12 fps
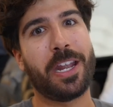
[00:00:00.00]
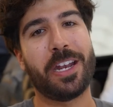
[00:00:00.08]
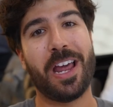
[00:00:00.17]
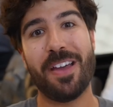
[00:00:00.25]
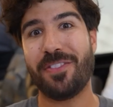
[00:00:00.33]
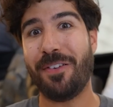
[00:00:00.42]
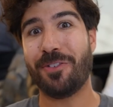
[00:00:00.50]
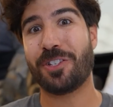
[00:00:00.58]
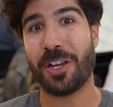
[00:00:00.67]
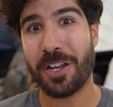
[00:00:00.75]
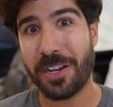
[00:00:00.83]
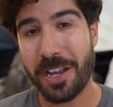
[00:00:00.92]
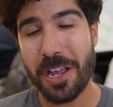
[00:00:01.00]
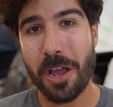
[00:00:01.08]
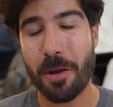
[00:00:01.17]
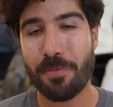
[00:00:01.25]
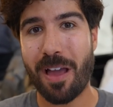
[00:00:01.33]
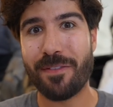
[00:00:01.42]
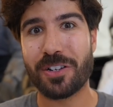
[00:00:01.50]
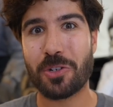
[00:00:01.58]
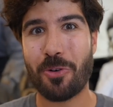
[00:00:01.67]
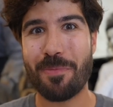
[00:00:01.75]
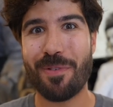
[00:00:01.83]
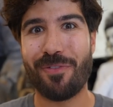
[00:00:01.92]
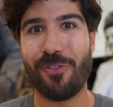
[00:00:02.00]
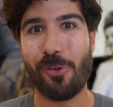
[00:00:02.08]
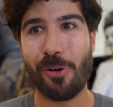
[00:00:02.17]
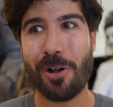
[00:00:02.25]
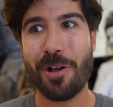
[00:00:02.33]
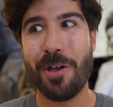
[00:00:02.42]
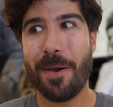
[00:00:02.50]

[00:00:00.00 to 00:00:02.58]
And I've never done a private tour before,